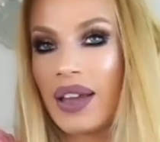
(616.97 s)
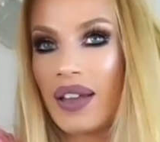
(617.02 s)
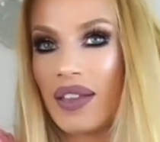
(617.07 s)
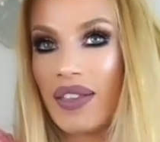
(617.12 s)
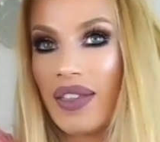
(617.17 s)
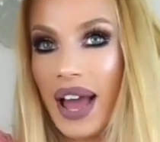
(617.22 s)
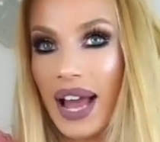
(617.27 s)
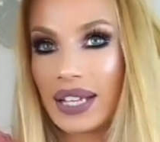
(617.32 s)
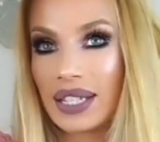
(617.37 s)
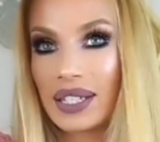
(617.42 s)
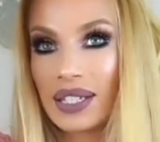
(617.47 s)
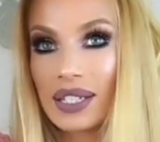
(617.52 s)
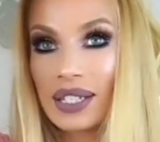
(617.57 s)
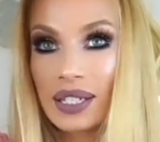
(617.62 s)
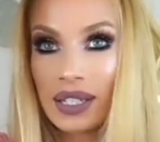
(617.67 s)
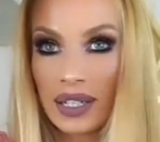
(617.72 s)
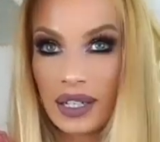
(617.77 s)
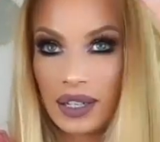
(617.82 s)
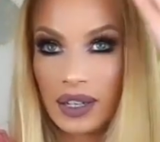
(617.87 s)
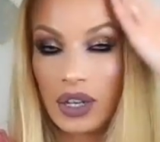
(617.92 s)

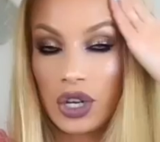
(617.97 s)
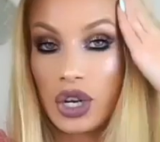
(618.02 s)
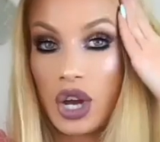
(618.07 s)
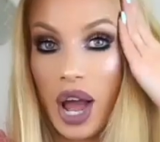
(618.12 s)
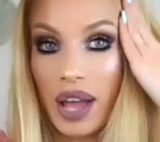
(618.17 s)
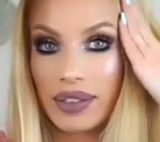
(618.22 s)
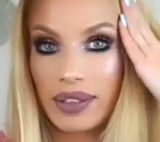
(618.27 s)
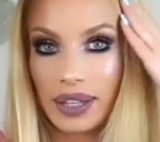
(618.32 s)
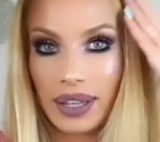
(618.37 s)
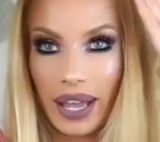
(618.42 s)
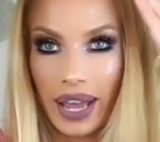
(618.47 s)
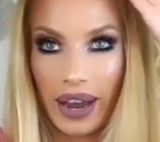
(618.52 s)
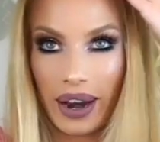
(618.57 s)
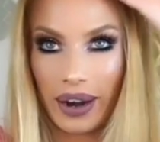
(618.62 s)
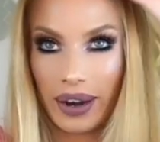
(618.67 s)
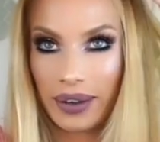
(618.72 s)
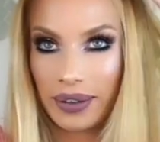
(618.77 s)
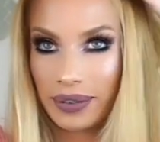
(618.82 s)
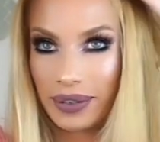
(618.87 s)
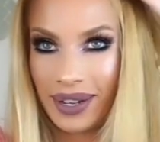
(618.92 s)
That's not the
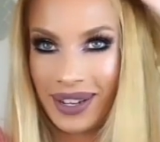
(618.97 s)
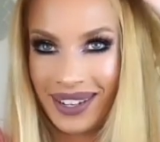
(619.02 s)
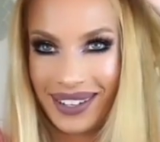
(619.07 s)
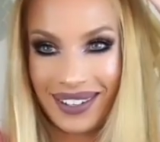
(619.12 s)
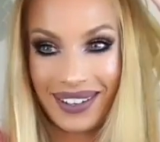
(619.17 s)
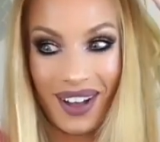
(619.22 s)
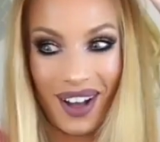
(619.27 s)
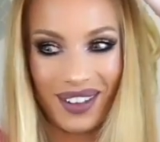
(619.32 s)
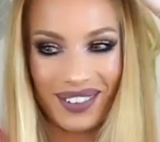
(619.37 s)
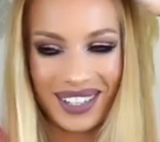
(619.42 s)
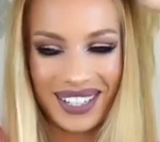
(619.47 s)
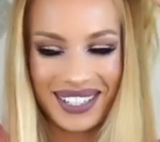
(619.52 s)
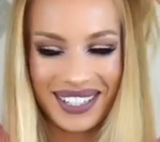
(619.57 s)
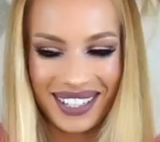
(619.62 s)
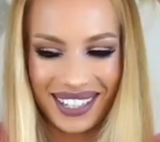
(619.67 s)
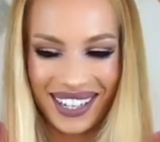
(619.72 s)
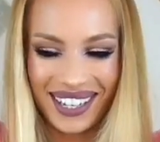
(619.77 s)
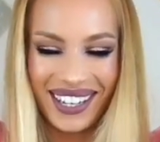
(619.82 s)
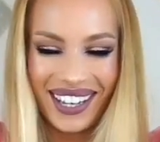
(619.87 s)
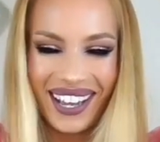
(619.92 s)
layer,
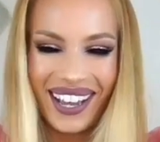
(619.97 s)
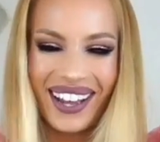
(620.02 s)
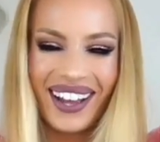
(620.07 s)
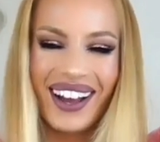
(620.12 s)
obviously.